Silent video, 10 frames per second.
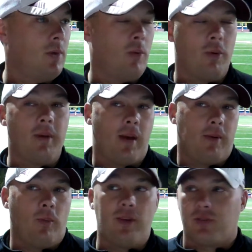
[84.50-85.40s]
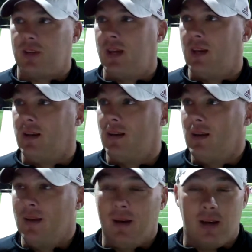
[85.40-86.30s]
Yeah, well, I mean, we've seen,
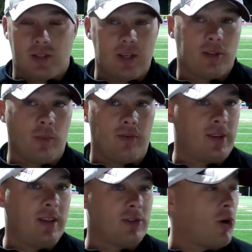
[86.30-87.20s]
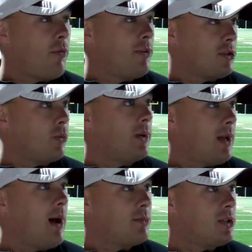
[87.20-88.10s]
essentially we've seen this offense three
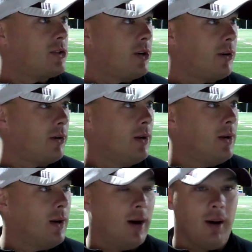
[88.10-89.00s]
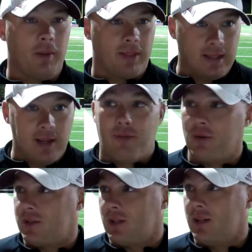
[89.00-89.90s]
times this year, but the
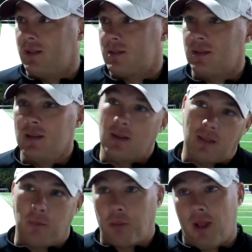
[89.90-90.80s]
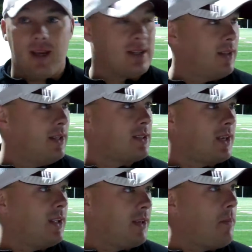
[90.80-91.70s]
difference is the plays that this
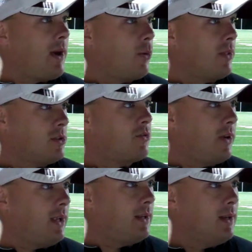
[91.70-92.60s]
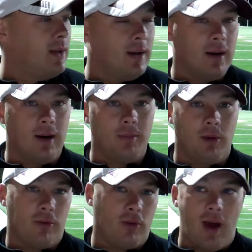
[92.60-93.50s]
kid can make with his feet.
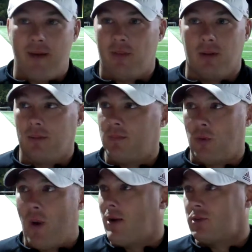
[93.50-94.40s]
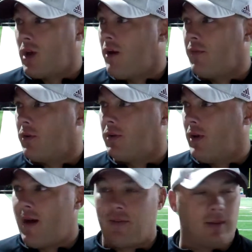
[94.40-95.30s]
You know, you have the routes covered,
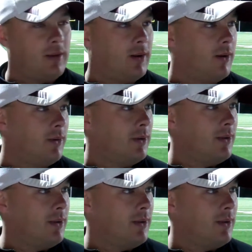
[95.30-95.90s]
you have it, you know,